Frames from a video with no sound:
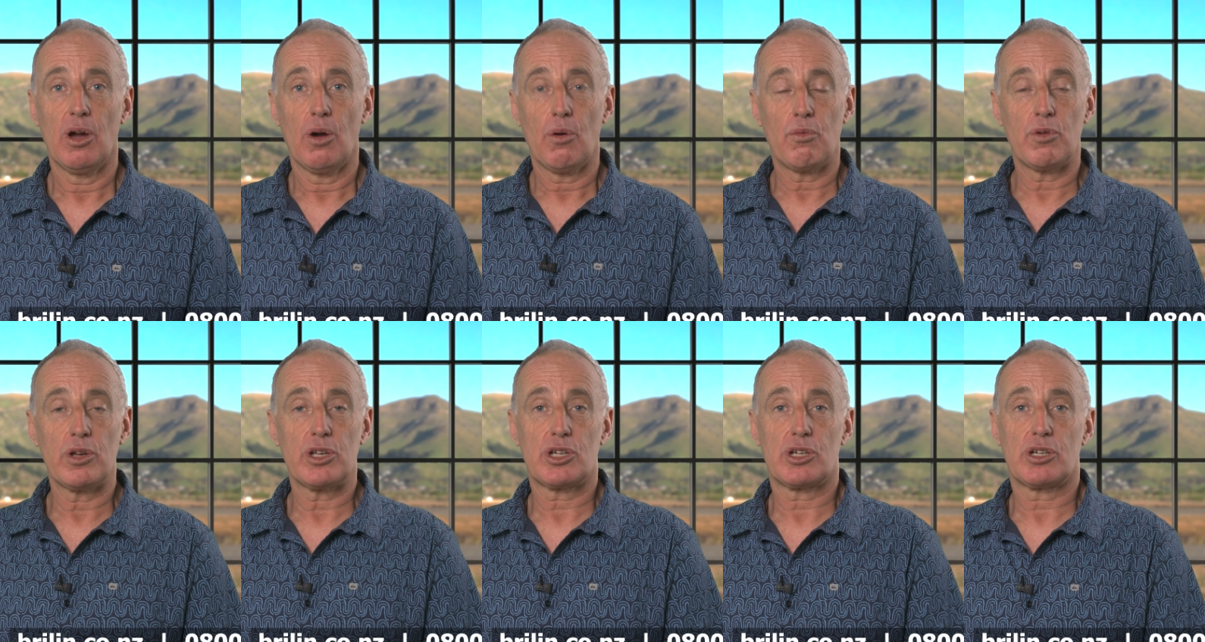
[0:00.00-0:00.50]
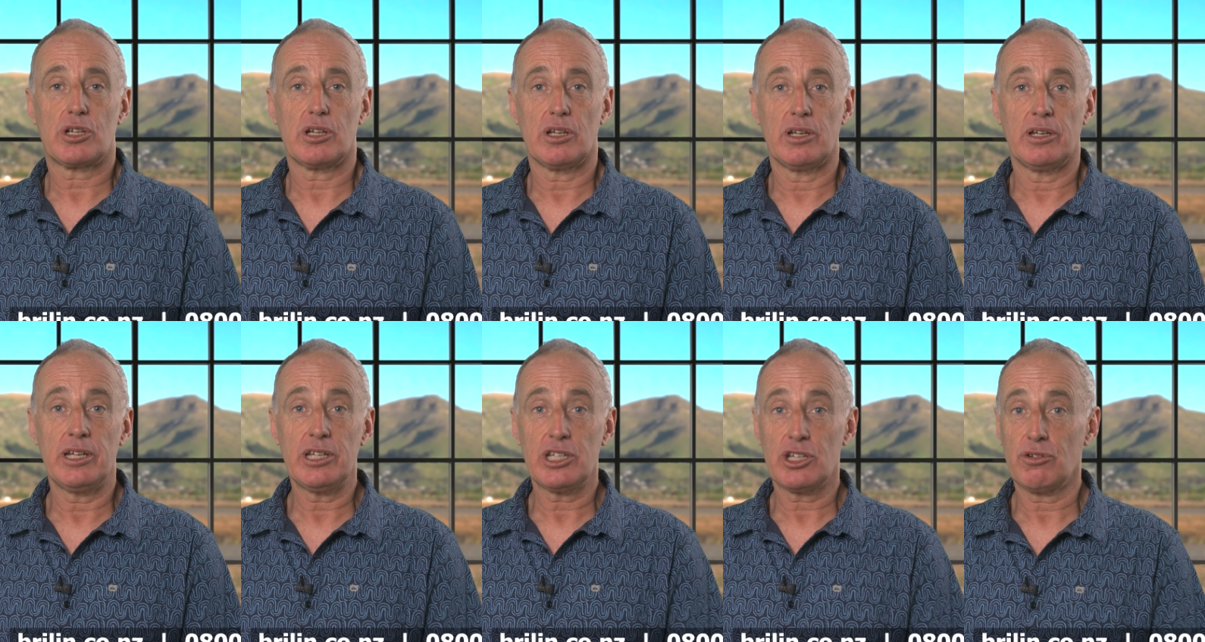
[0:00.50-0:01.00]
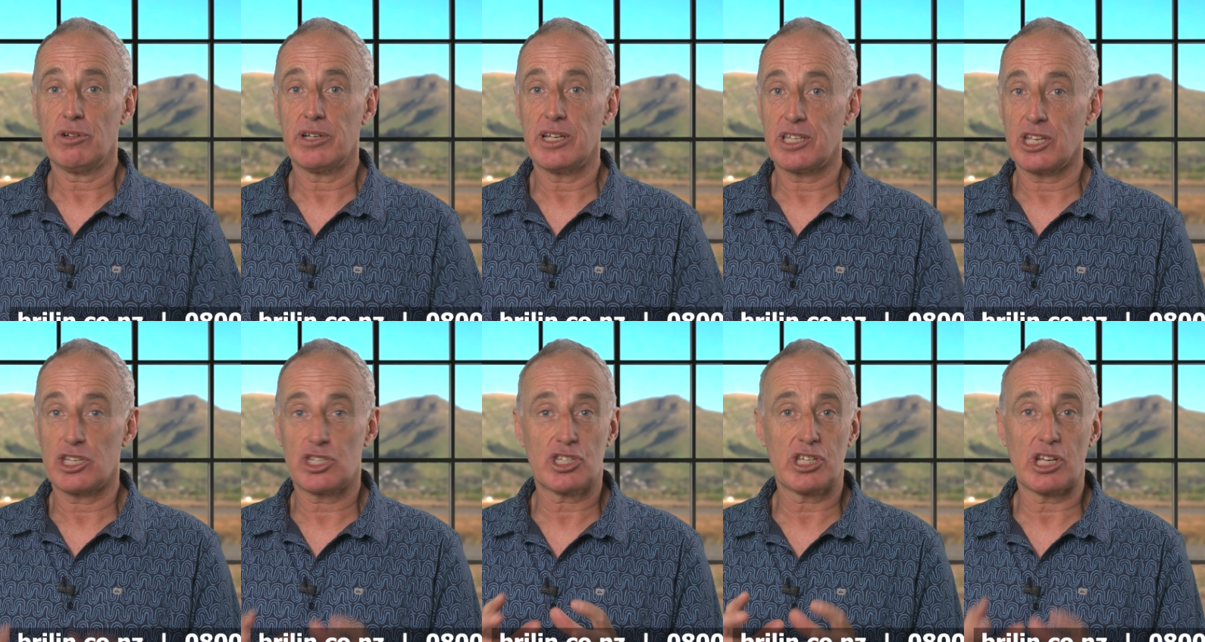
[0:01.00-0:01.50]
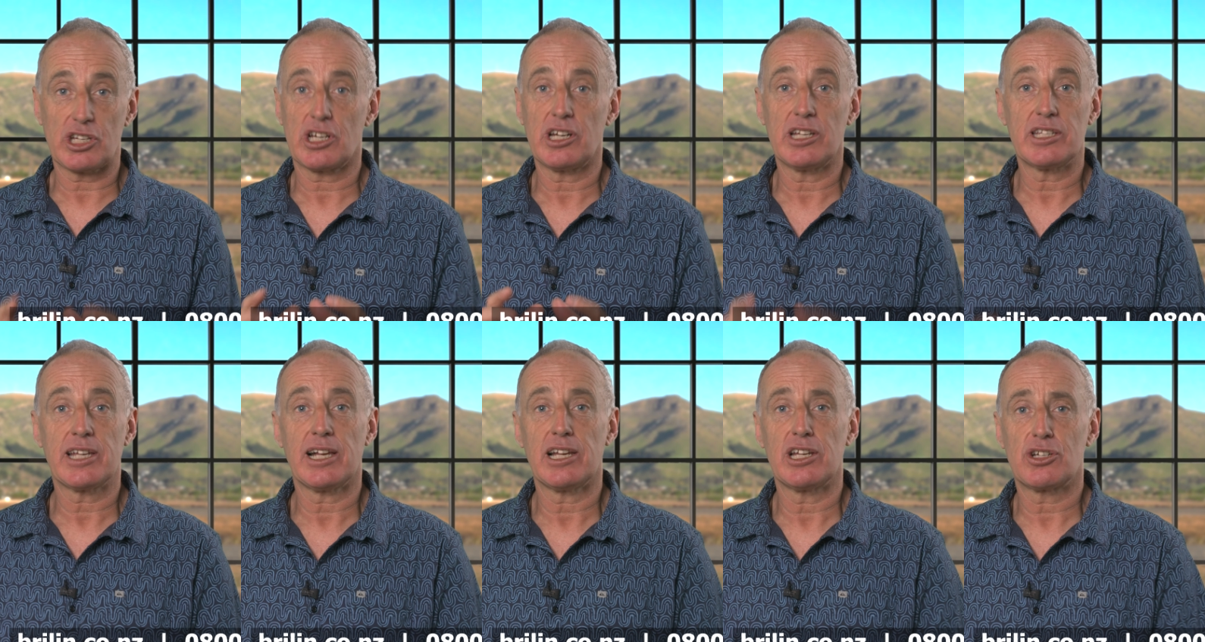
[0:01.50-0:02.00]
which literally, it's such an
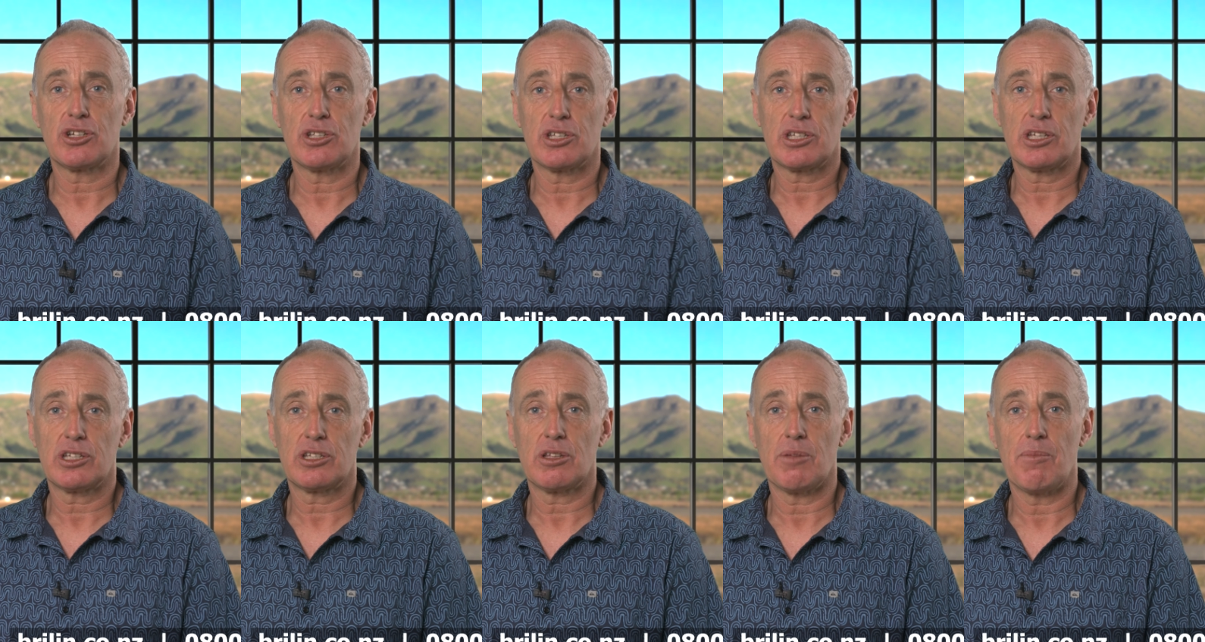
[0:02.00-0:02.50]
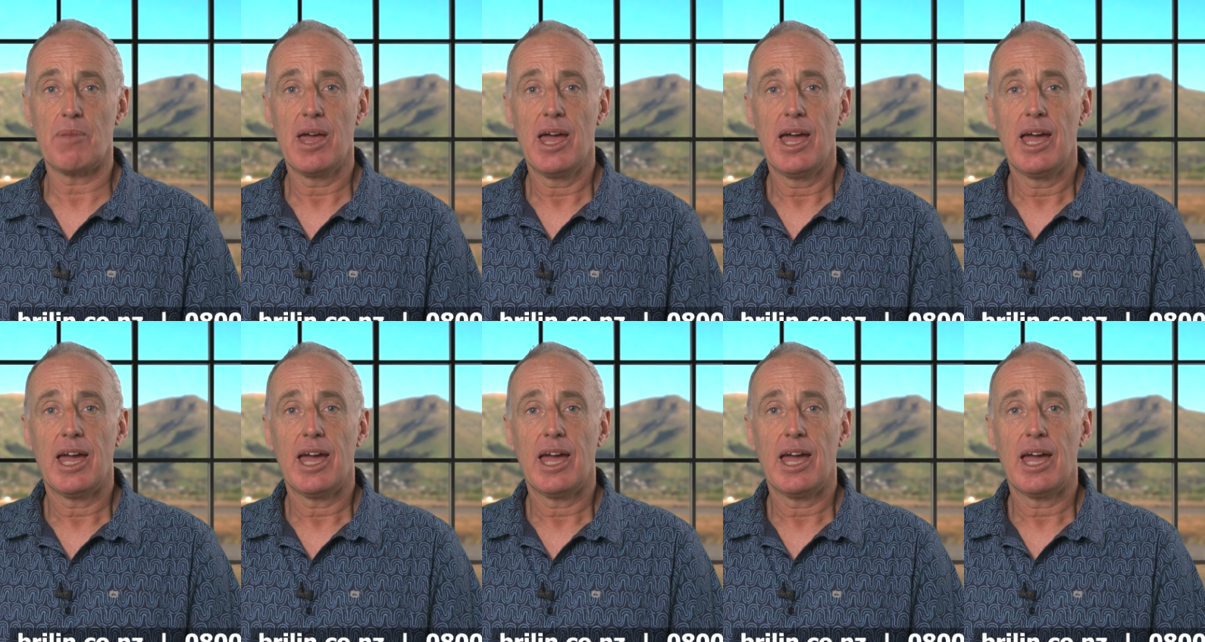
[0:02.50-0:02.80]
intelligent system,